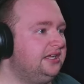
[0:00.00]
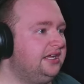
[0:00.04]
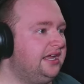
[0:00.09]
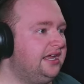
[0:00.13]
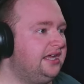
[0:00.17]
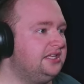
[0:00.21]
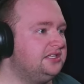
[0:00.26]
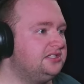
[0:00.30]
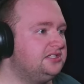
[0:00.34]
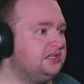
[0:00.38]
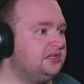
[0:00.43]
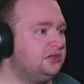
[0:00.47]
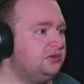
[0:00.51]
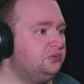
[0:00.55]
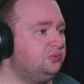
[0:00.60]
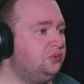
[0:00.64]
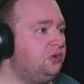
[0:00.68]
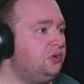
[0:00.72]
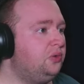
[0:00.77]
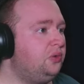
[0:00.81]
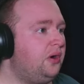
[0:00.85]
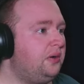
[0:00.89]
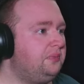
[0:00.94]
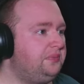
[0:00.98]
is
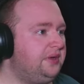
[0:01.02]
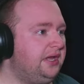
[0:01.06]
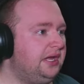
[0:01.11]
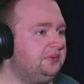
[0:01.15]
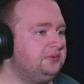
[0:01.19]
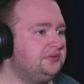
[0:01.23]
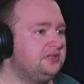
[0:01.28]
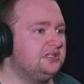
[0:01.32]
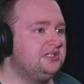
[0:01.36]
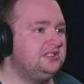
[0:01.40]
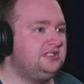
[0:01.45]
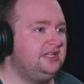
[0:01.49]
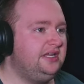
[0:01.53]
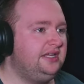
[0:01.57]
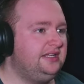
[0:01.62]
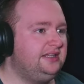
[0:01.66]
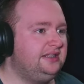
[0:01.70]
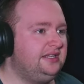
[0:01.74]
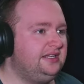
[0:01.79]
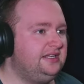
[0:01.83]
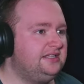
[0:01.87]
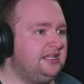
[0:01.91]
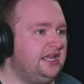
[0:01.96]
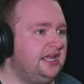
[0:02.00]
we won't be able to see
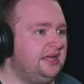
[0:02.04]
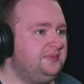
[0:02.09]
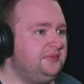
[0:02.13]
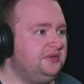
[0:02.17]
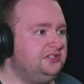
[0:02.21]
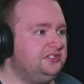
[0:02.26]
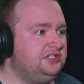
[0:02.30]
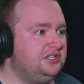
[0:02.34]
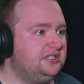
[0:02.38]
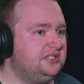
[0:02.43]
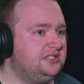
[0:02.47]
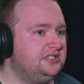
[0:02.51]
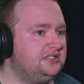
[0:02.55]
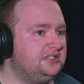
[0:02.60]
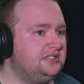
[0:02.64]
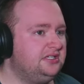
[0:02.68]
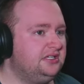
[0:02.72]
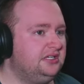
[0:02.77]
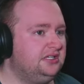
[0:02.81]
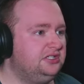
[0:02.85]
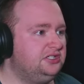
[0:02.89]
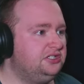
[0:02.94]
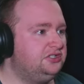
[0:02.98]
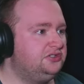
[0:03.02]
these images
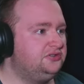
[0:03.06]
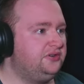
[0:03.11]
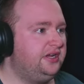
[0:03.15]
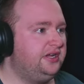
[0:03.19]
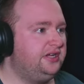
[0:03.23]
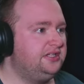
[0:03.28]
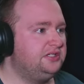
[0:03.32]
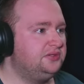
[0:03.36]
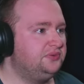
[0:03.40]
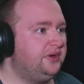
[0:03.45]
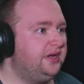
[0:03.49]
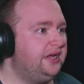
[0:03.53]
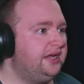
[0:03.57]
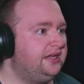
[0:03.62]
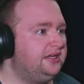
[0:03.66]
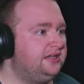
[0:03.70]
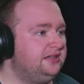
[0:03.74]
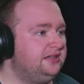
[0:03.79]
straight away